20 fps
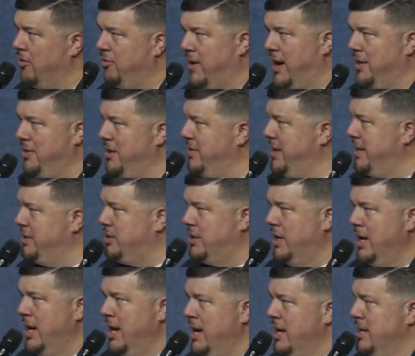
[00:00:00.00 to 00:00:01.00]
Father, this
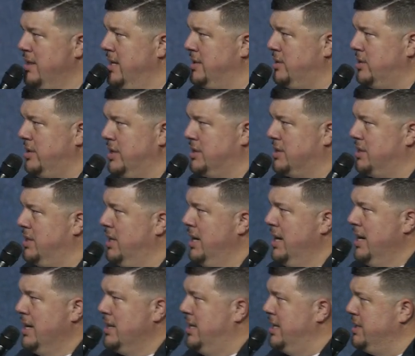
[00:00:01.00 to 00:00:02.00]

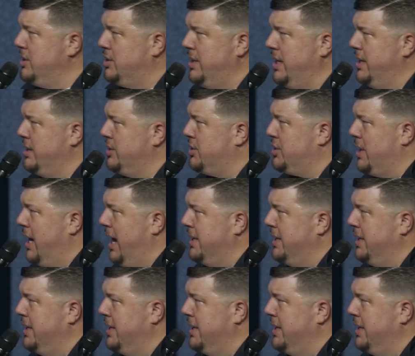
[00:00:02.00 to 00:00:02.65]
is